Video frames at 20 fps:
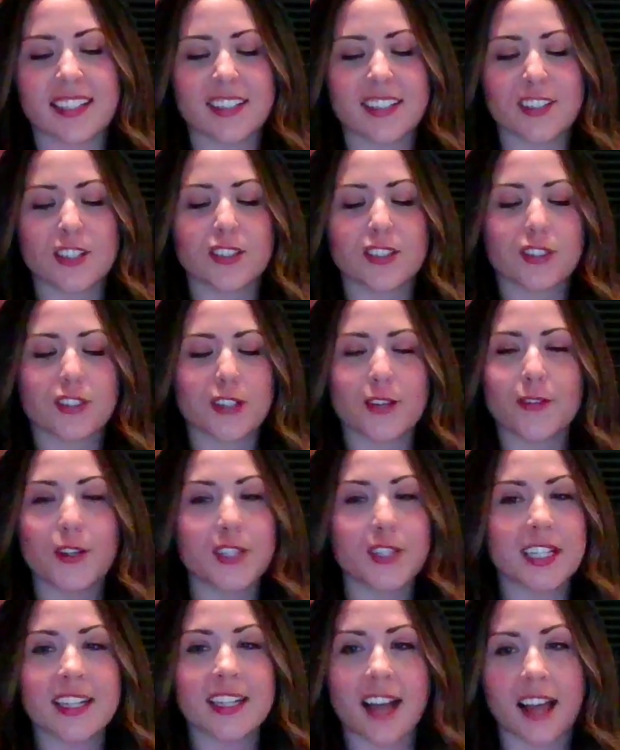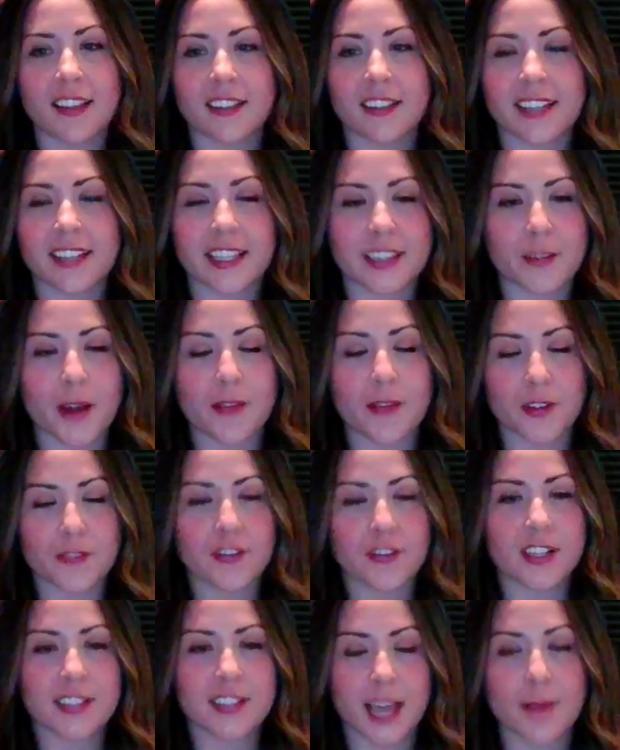The server did not look like they were having
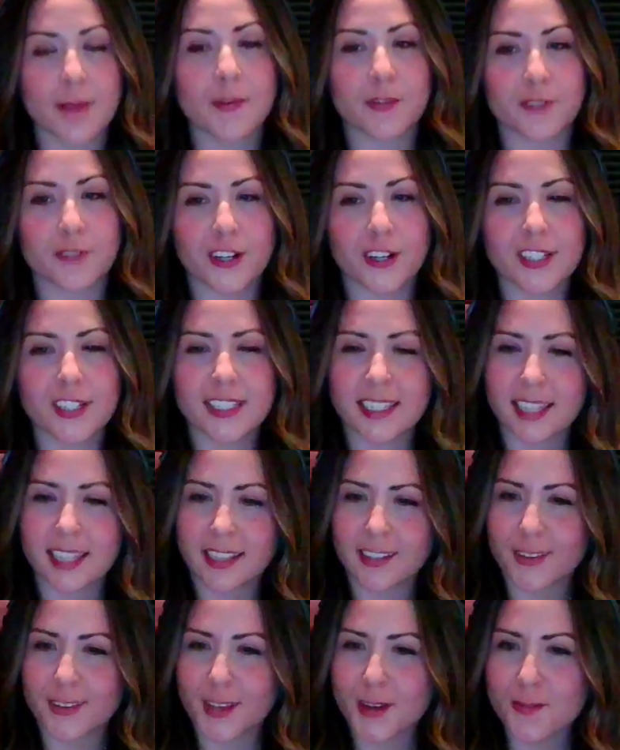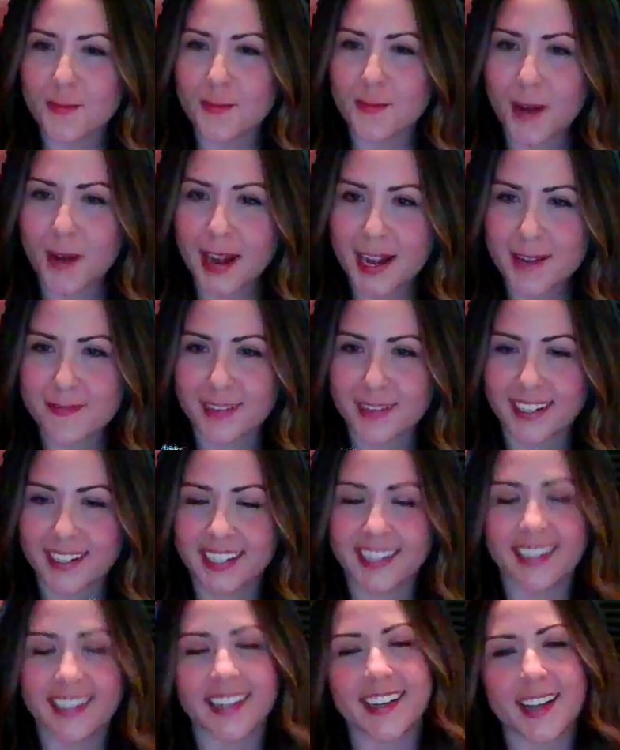a fun time at first. And then they're like, wait a
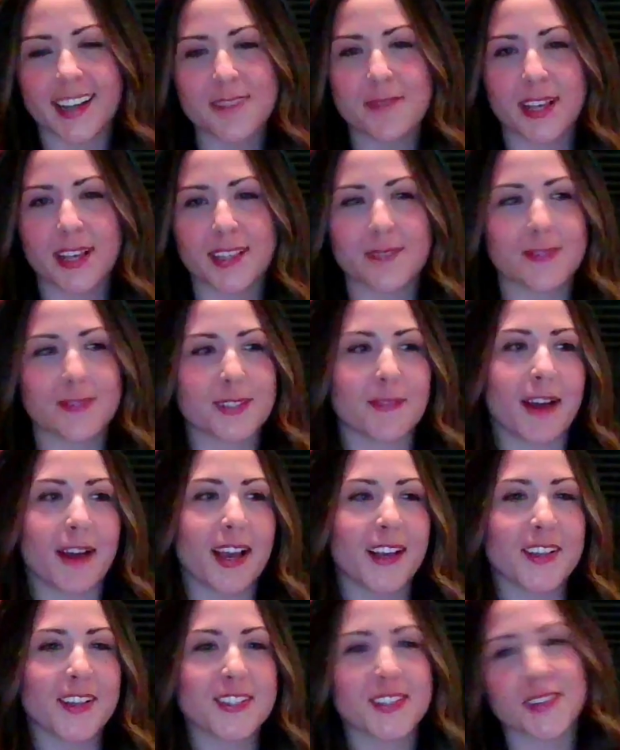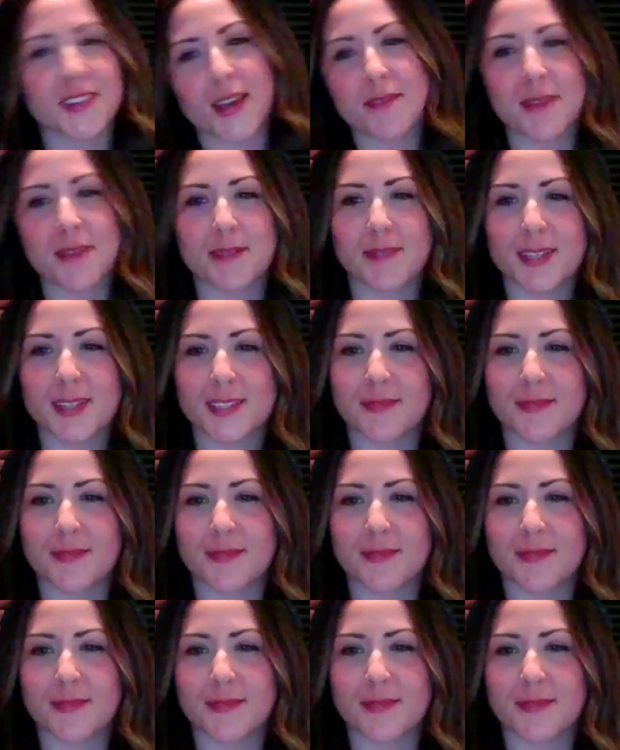minute. And I made them smile. So that made me